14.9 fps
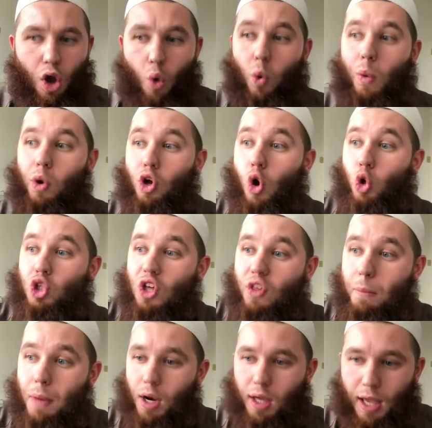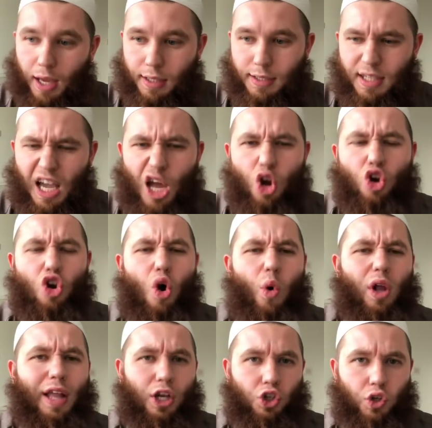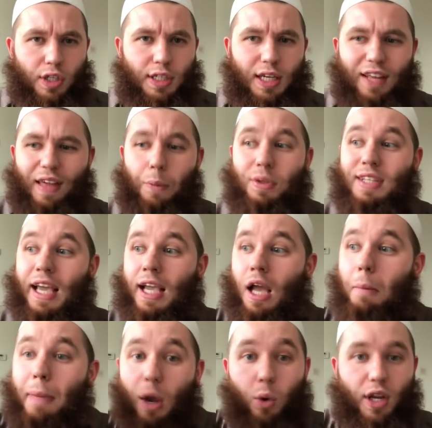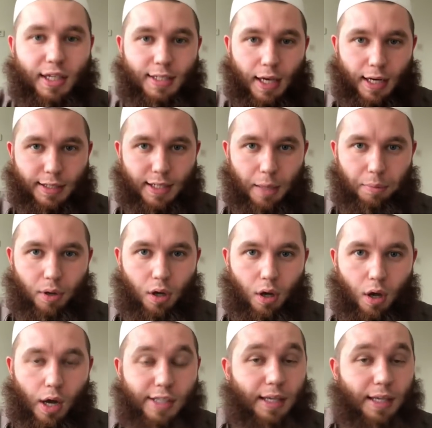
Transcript: We would go to the markaz, no electricity. They would say, come back when the sun is up.